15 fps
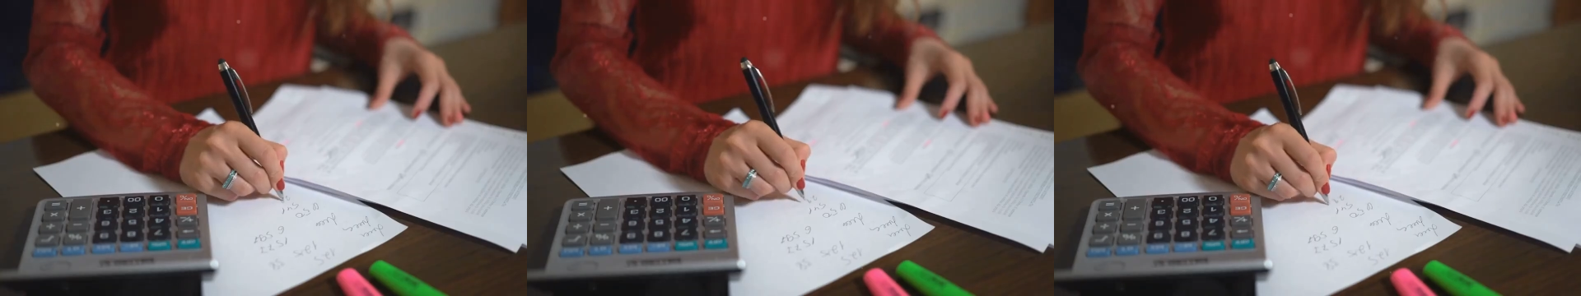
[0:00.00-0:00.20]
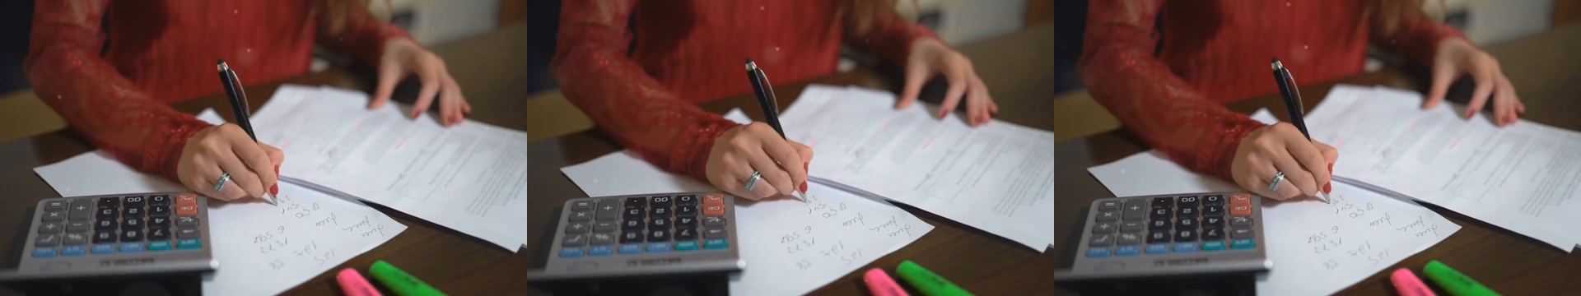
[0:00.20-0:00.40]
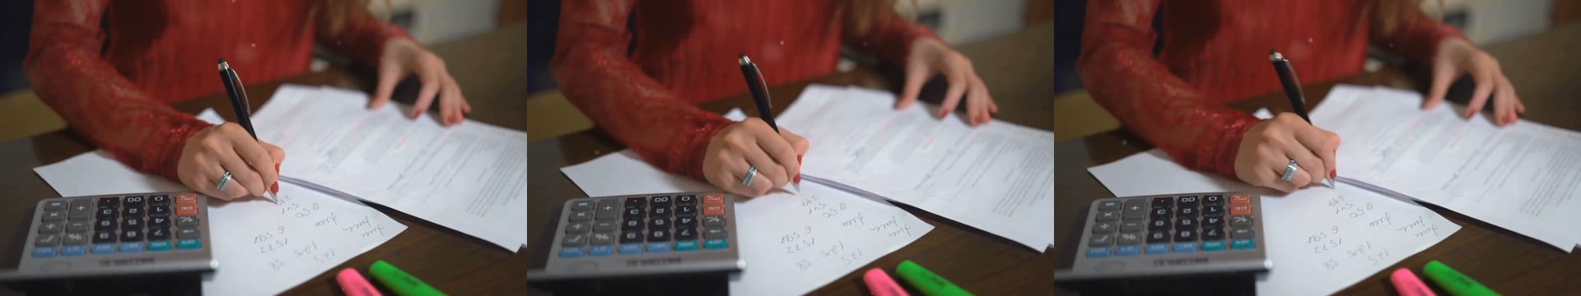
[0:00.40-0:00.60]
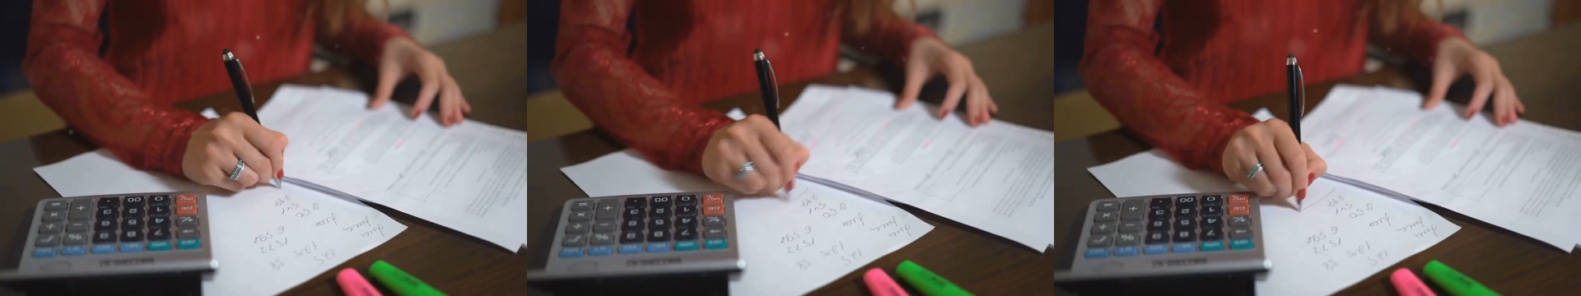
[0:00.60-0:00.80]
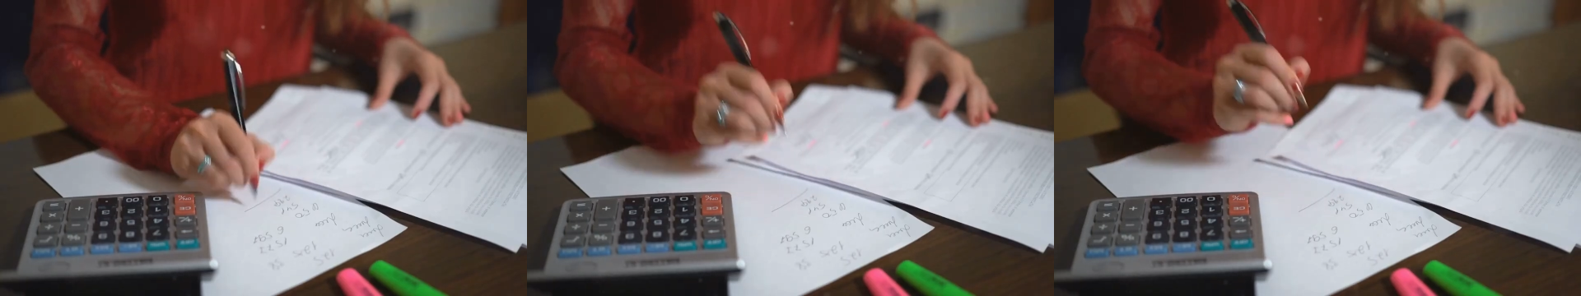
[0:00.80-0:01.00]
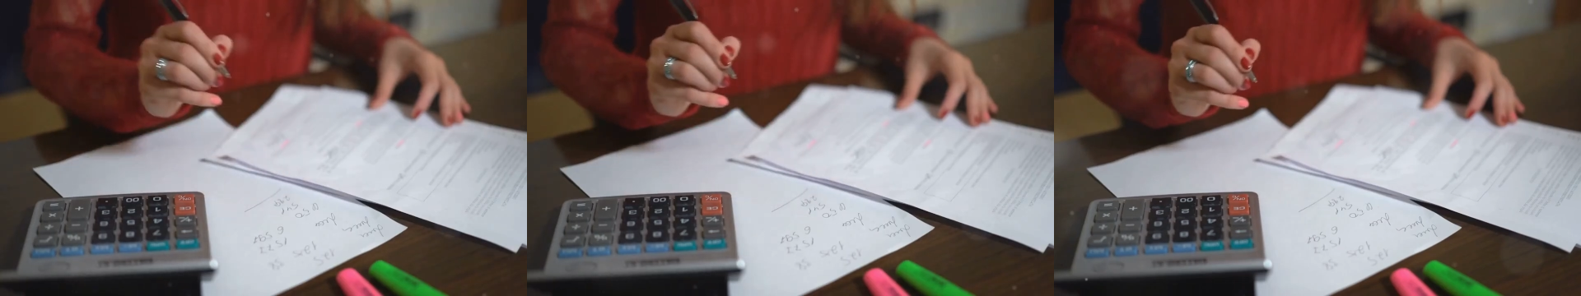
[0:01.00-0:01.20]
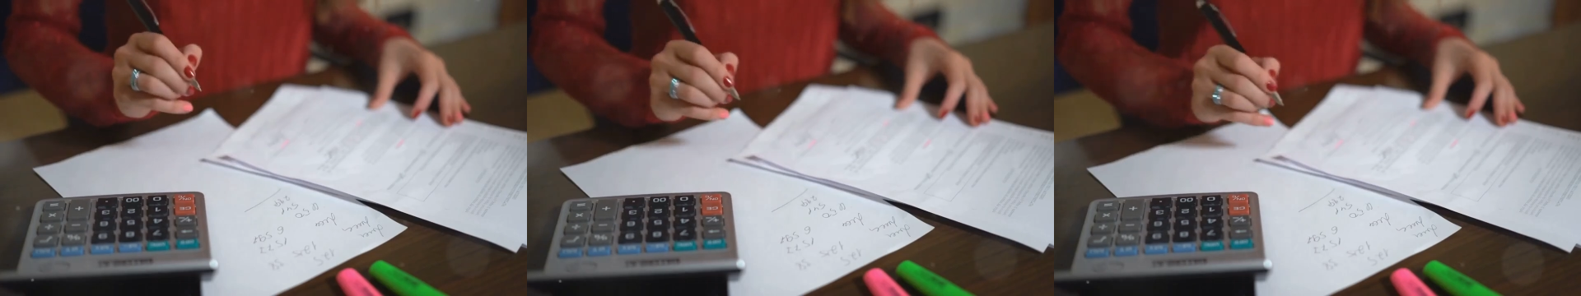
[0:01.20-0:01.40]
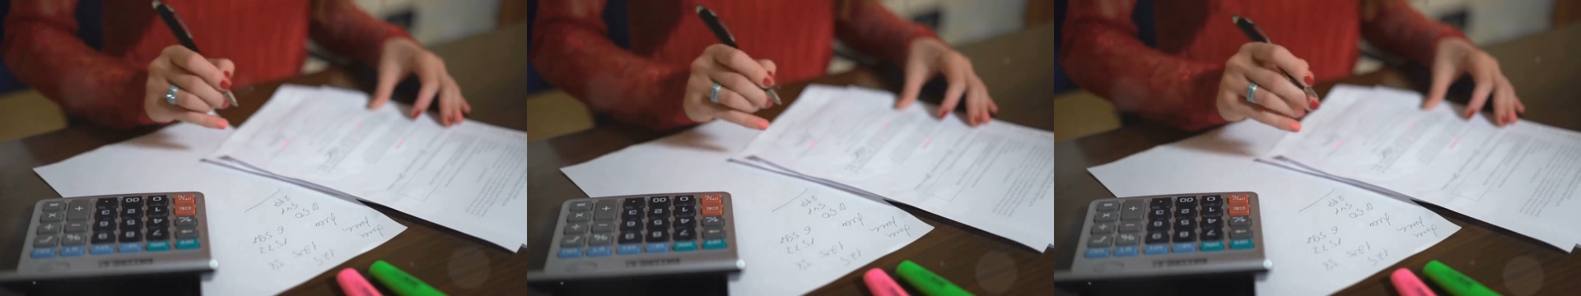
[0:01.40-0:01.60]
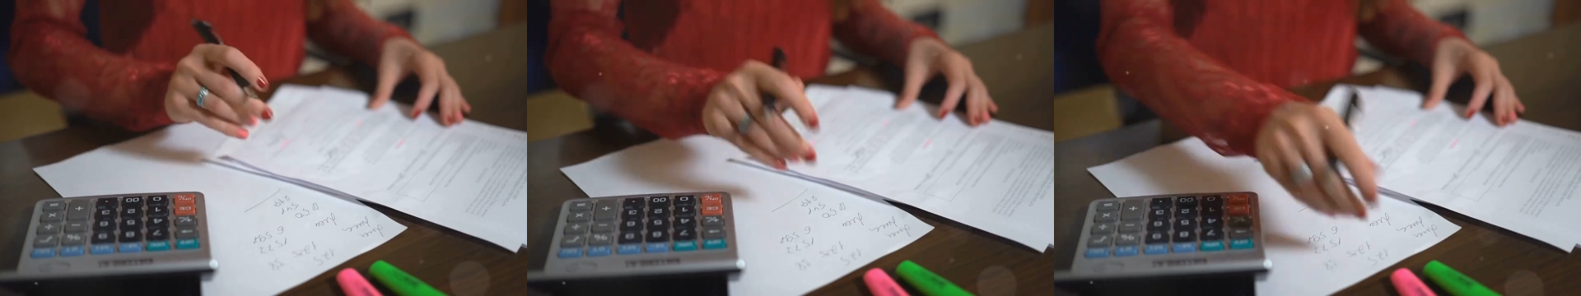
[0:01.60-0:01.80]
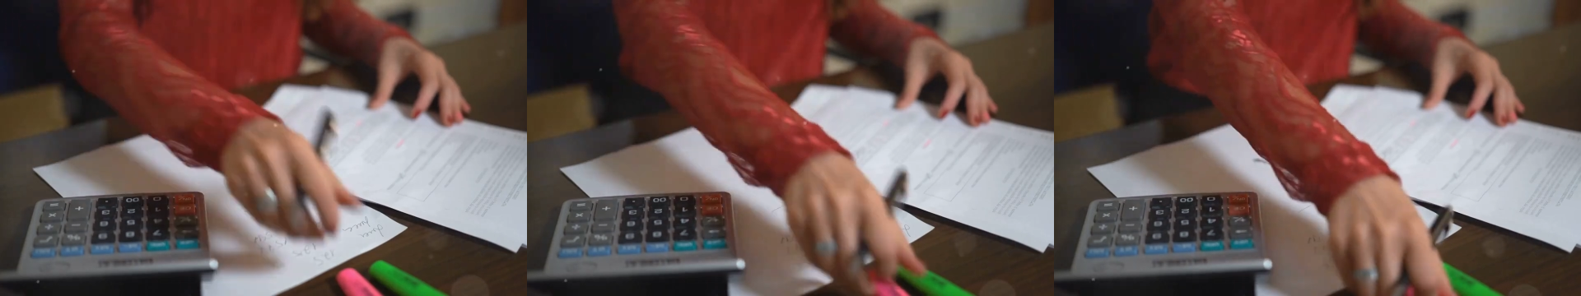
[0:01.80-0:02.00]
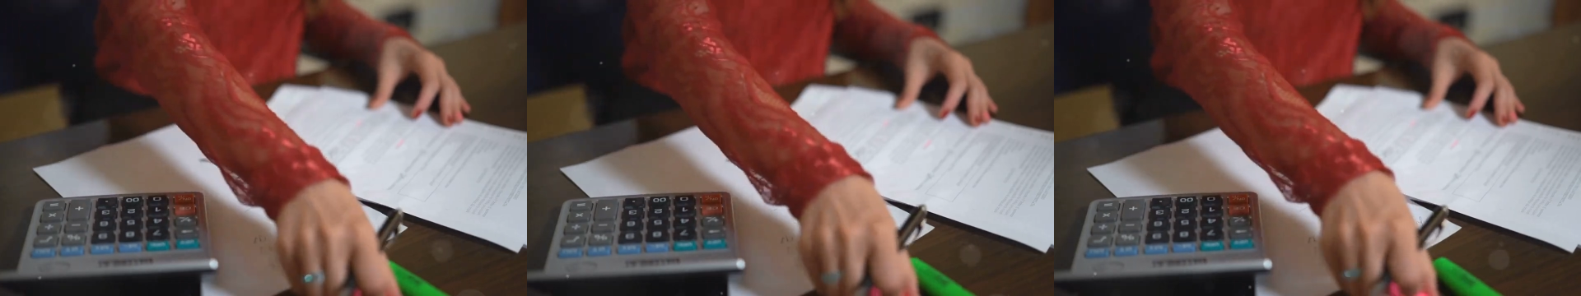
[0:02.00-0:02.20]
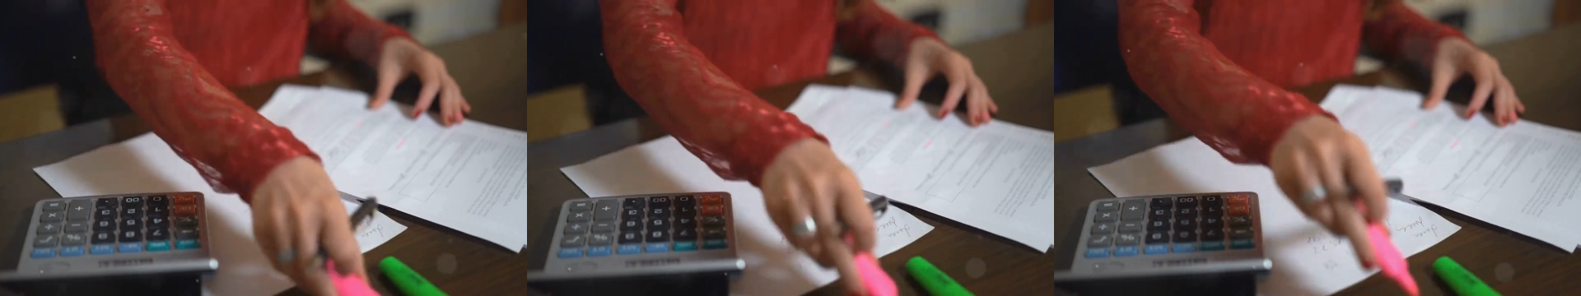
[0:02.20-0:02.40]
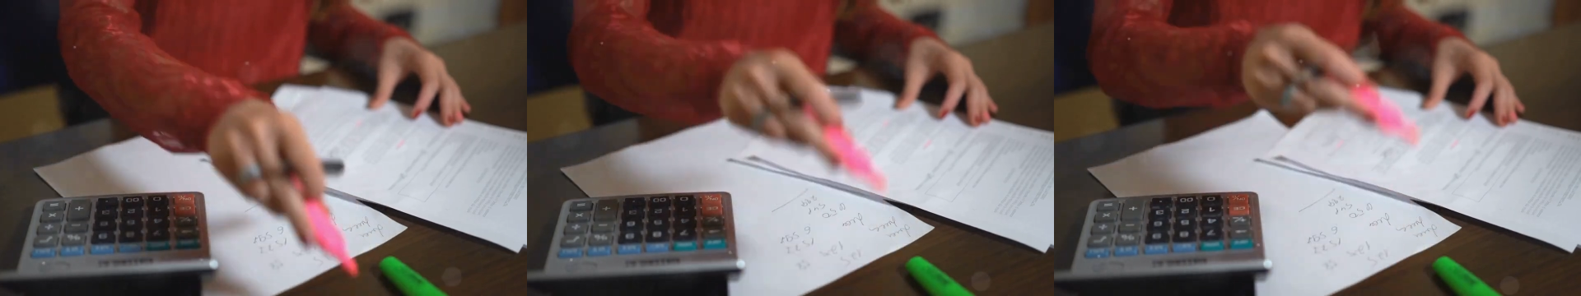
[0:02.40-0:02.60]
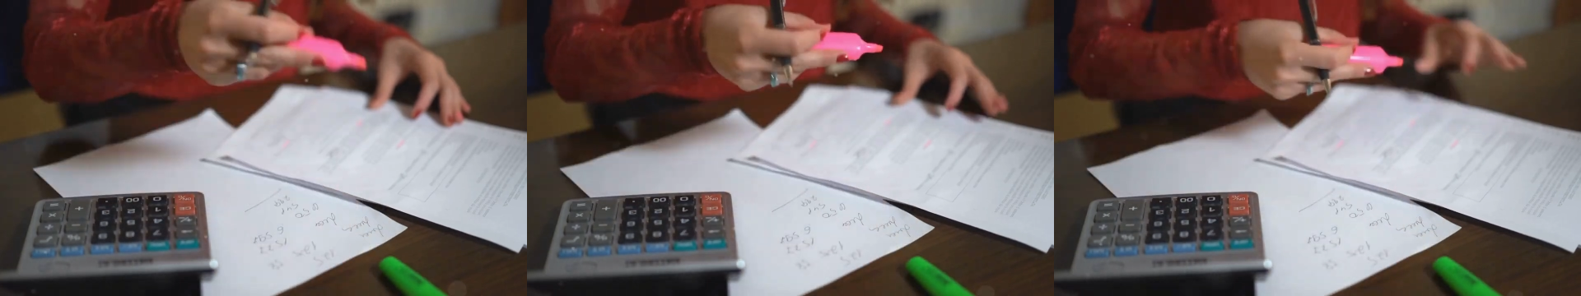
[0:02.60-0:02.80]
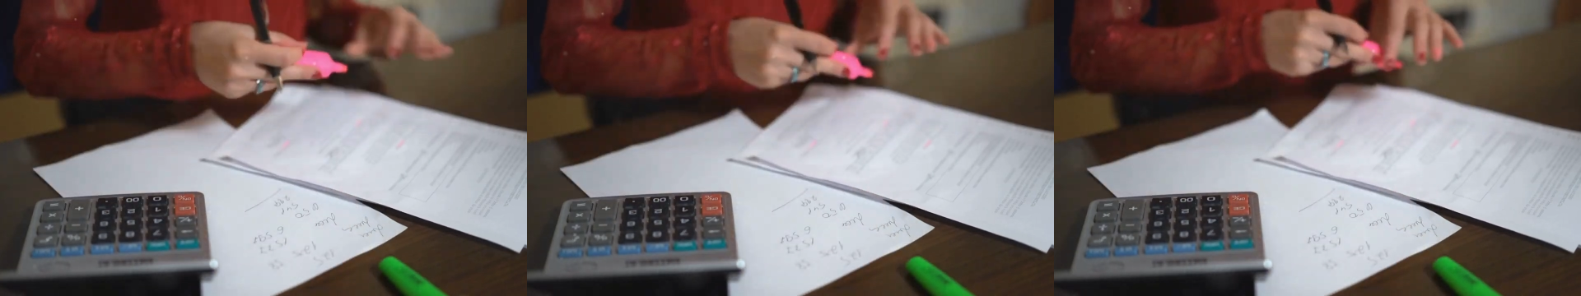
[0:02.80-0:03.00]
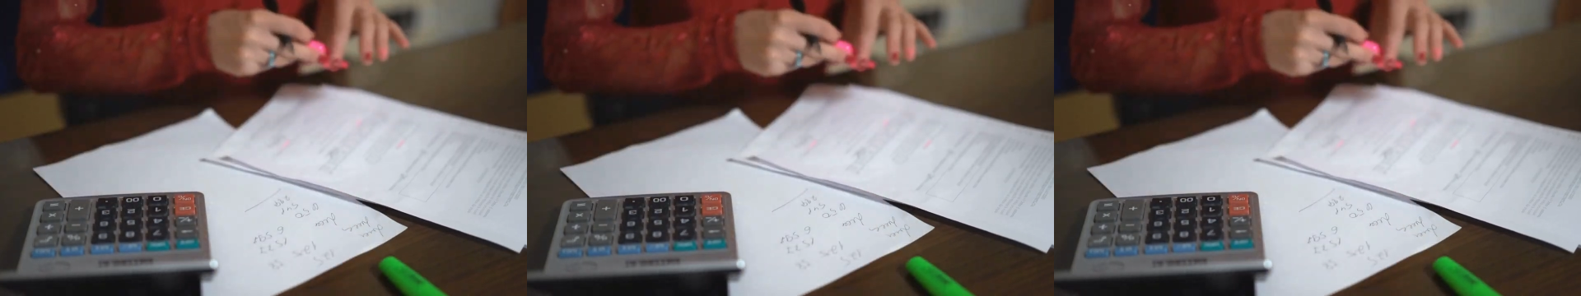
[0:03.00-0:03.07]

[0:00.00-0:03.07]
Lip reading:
Nobody's mouth can be seen.